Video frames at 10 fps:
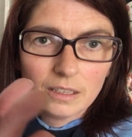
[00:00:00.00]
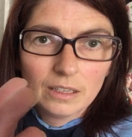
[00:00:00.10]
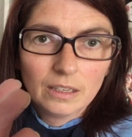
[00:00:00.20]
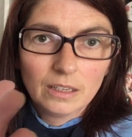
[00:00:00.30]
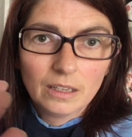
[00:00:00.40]

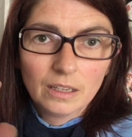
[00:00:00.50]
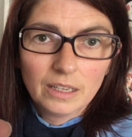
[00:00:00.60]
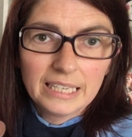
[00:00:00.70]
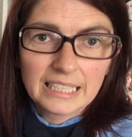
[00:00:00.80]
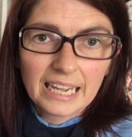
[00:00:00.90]

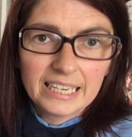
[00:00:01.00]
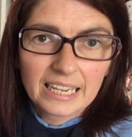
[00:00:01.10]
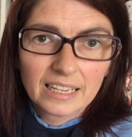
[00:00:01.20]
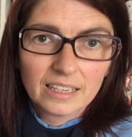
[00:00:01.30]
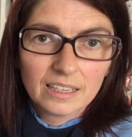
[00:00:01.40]

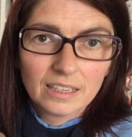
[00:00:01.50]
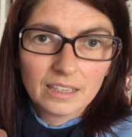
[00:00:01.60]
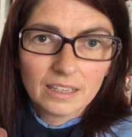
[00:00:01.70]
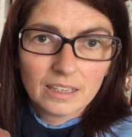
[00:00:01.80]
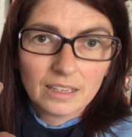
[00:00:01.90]

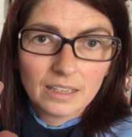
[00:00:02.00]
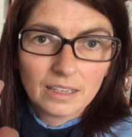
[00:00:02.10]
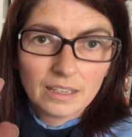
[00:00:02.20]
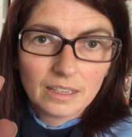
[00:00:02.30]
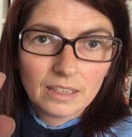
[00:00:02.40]

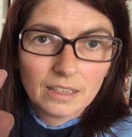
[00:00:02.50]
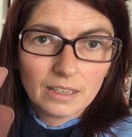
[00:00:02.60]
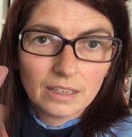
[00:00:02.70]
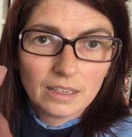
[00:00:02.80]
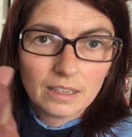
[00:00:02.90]

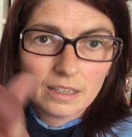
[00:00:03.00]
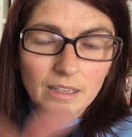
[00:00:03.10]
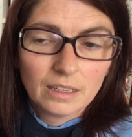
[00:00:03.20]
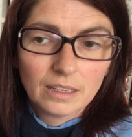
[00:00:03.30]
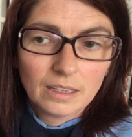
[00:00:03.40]

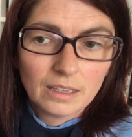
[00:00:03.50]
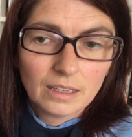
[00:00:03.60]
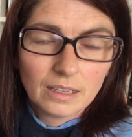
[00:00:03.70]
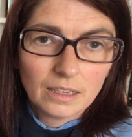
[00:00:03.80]
Nobody speaks.